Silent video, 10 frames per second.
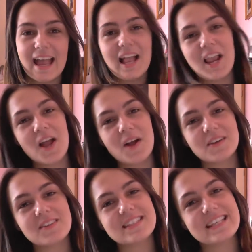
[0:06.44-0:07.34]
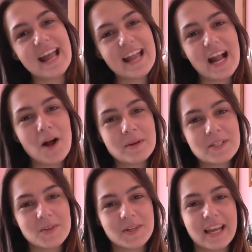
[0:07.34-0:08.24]
Hello, today I'll be
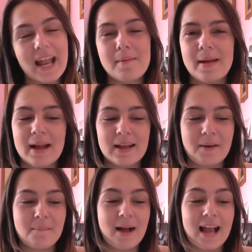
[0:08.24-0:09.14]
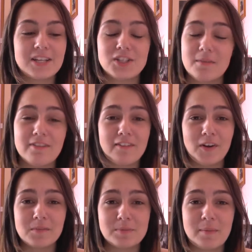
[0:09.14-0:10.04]
talking about my top 5
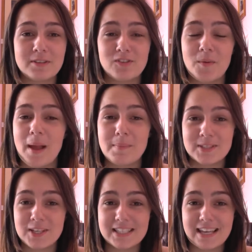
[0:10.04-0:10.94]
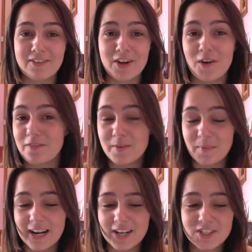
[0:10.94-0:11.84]
OMG moments from episode 7 of The
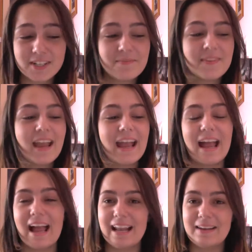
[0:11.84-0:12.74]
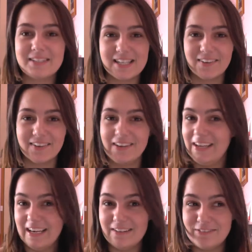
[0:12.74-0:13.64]
100. And let me tell
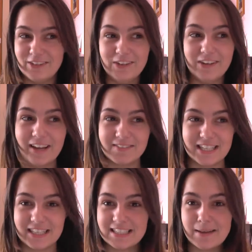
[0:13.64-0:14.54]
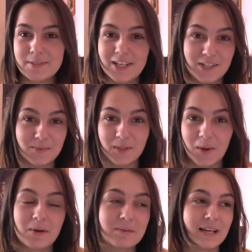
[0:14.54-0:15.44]
you, if you have seen this episode, you will
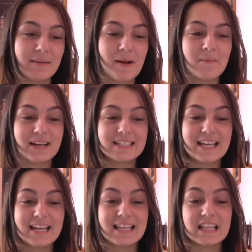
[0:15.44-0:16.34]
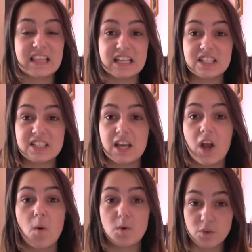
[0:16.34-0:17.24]
know what I'm talking about when I say that this
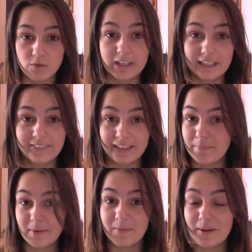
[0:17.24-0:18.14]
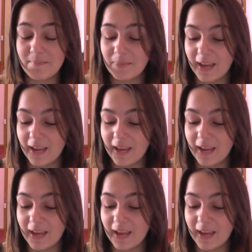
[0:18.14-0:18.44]
was a really, really big one.